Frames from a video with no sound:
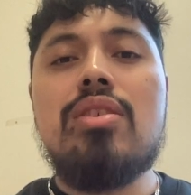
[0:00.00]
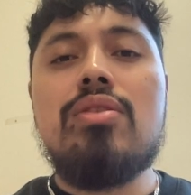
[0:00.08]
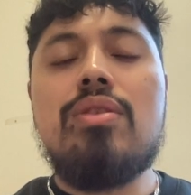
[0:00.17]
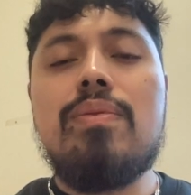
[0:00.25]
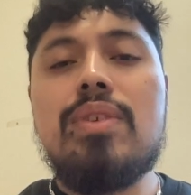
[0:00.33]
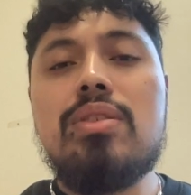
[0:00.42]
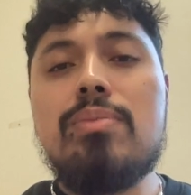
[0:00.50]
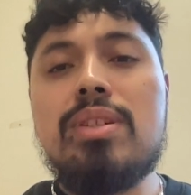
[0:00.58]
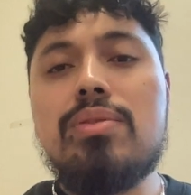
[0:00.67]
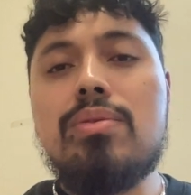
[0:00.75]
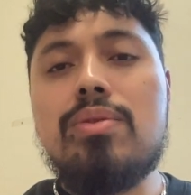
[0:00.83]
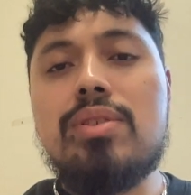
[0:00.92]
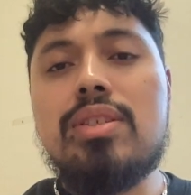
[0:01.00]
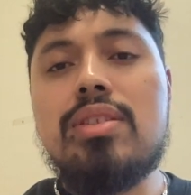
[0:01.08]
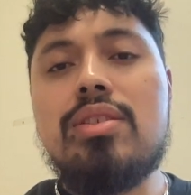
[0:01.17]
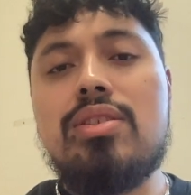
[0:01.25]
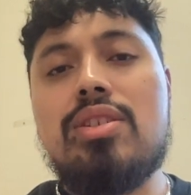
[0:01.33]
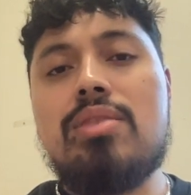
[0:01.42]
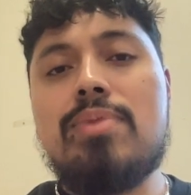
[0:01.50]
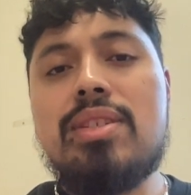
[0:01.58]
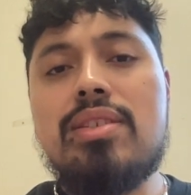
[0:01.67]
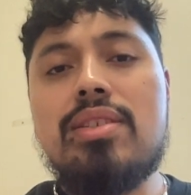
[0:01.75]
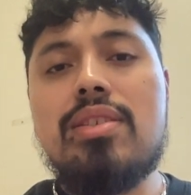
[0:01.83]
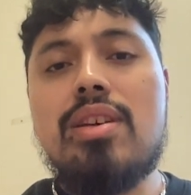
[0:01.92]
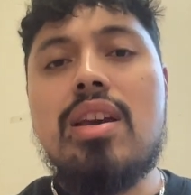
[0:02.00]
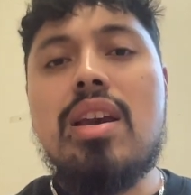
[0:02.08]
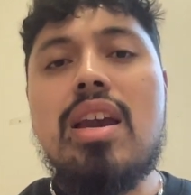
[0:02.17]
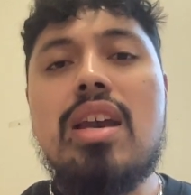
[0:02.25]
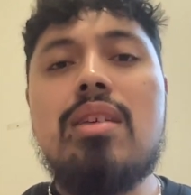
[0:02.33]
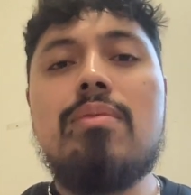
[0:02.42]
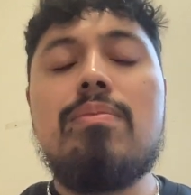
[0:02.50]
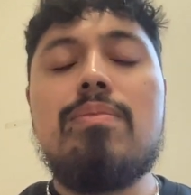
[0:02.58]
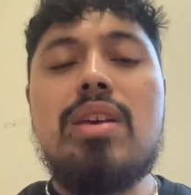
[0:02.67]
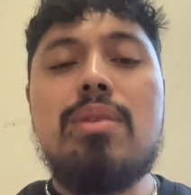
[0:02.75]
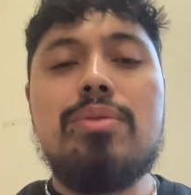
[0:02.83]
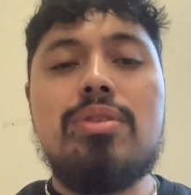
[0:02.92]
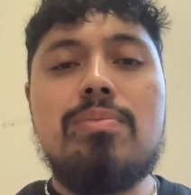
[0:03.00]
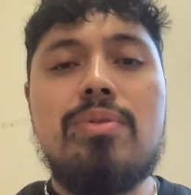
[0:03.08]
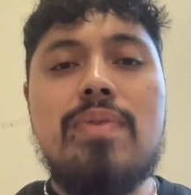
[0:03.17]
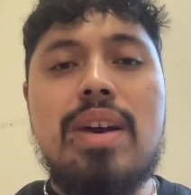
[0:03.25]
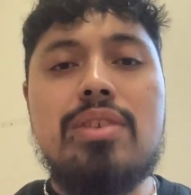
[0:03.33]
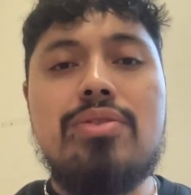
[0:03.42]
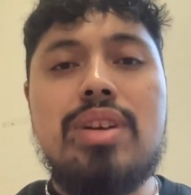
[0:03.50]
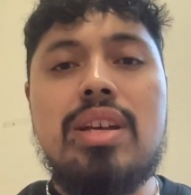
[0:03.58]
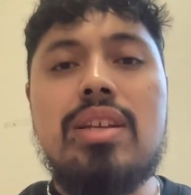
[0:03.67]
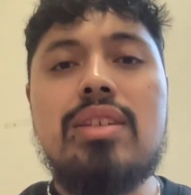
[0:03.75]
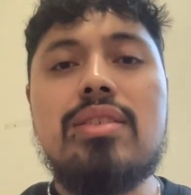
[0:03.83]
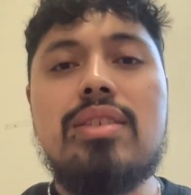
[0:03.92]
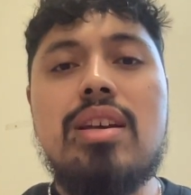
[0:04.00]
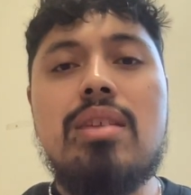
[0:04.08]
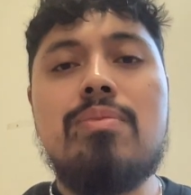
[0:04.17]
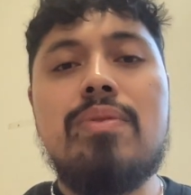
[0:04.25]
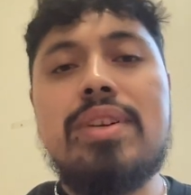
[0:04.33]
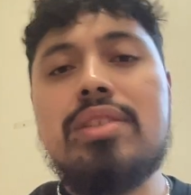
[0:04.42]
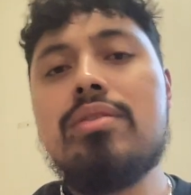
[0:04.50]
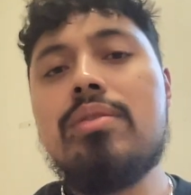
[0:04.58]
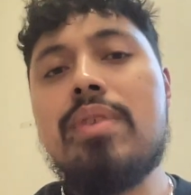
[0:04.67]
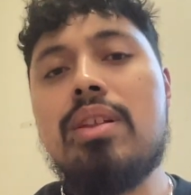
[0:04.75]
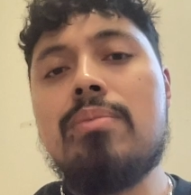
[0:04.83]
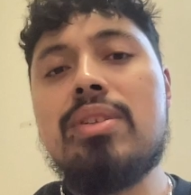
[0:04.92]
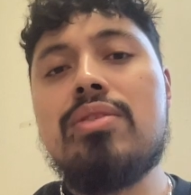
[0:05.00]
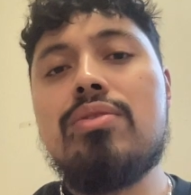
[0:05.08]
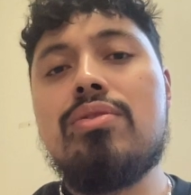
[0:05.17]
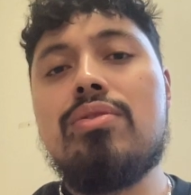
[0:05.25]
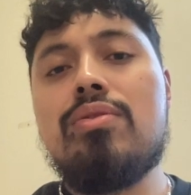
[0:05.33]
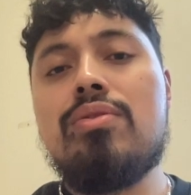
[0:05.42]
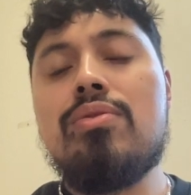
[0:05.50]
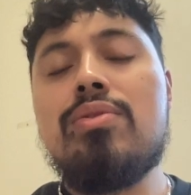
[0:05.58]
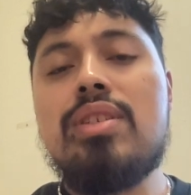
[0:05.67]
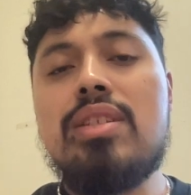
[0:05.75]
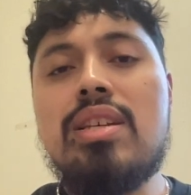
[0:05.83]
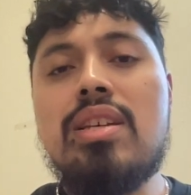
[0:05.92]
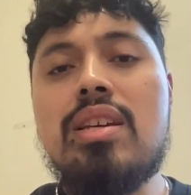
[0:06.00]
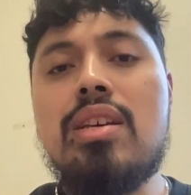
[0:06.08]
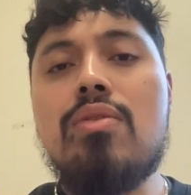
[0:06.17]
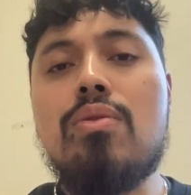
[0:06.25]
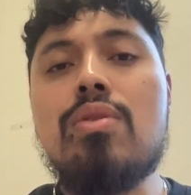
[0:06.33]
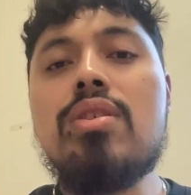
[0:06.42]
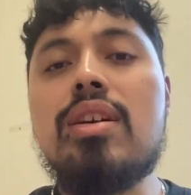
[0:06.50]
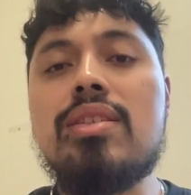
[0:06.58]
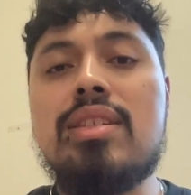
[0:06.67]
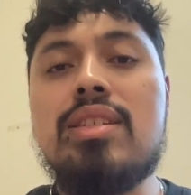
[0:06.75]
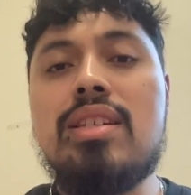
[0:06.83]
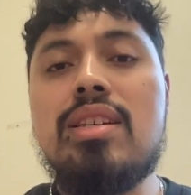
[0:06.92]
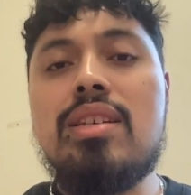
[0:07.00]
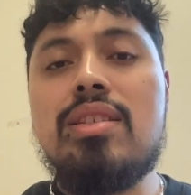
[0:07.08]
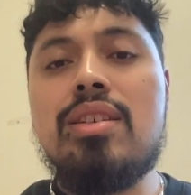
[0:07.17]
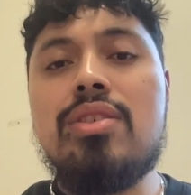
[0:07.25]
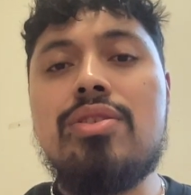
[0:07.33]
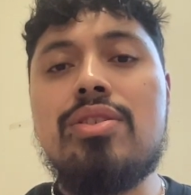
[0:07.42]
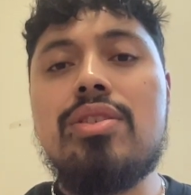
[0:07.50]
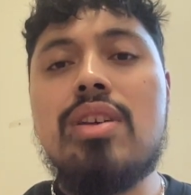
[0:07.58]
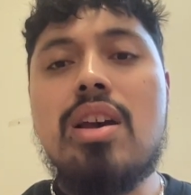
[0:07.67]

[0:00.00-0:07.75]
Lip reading: to the fundamental courses such as business, and be able to provide trainings and professional development to CTE or non CTE teachers